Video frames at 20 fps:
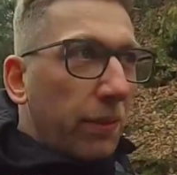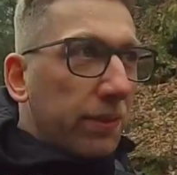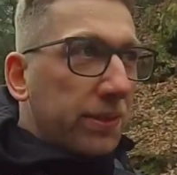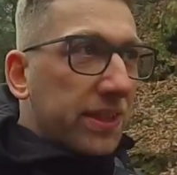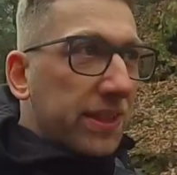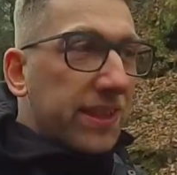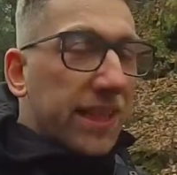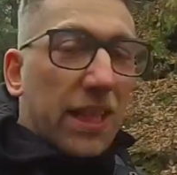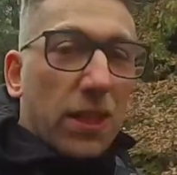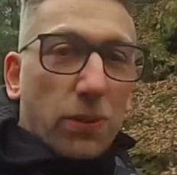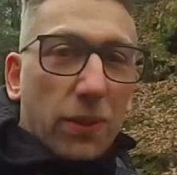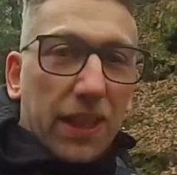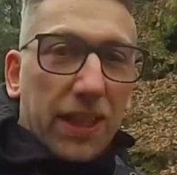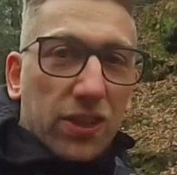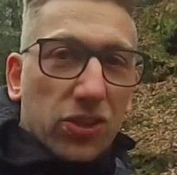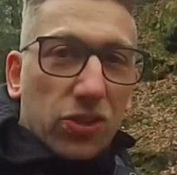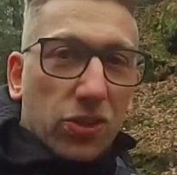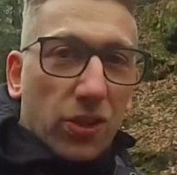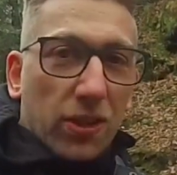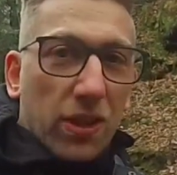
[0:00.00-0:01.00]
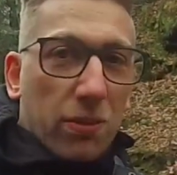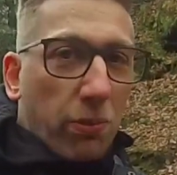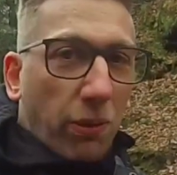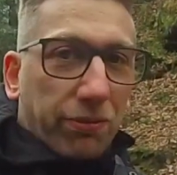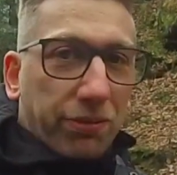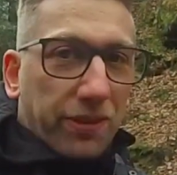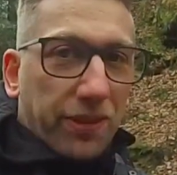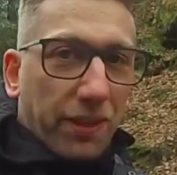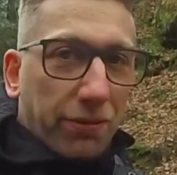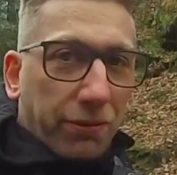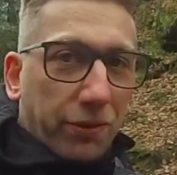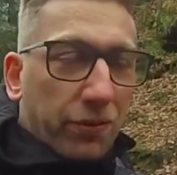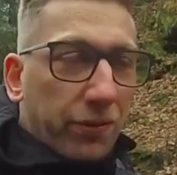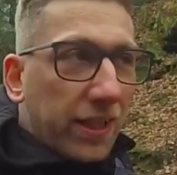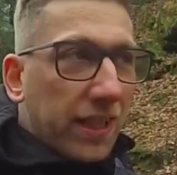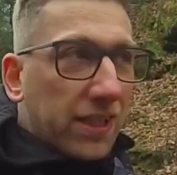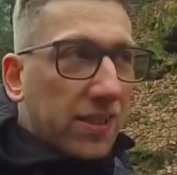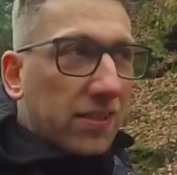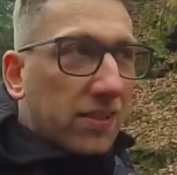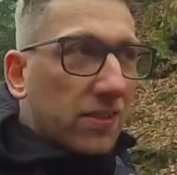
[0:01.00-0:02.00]
which is equally as stunning but for different
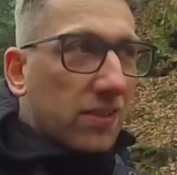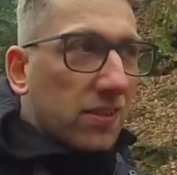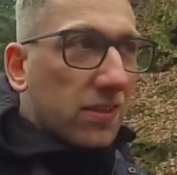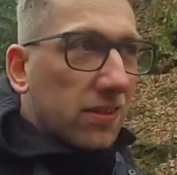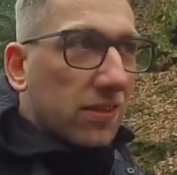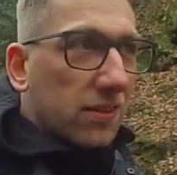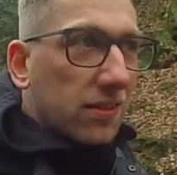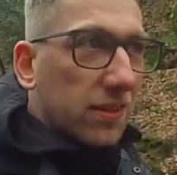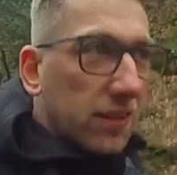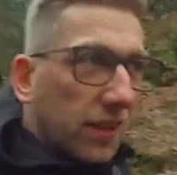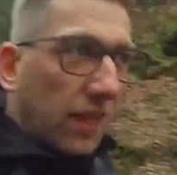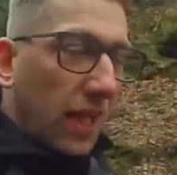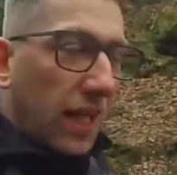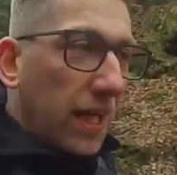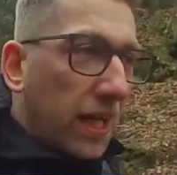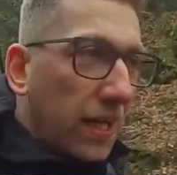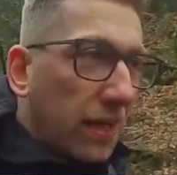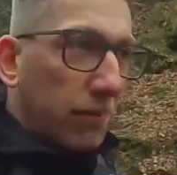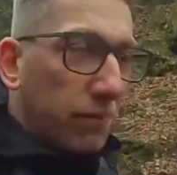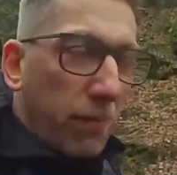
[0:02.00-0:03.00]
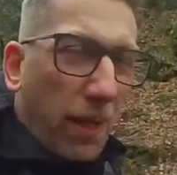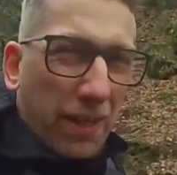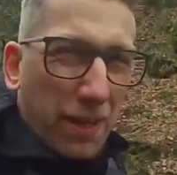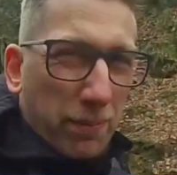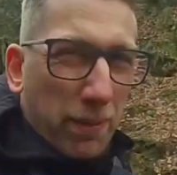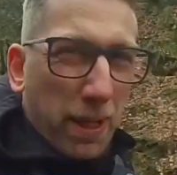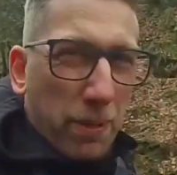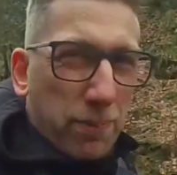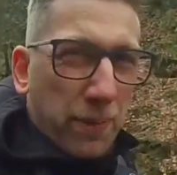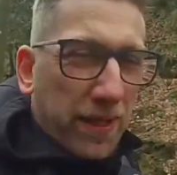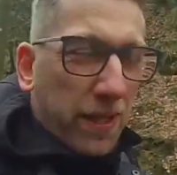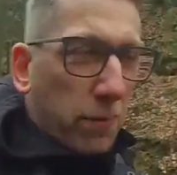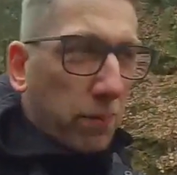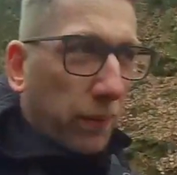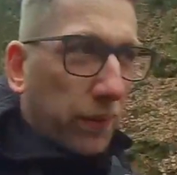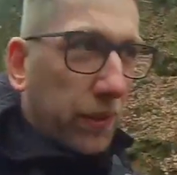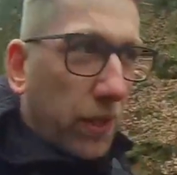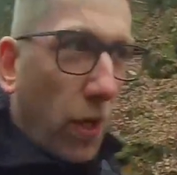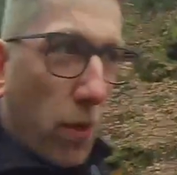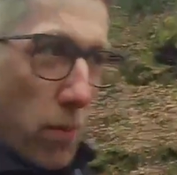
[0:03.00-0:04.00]
reasons. Might not be able to pick it up on the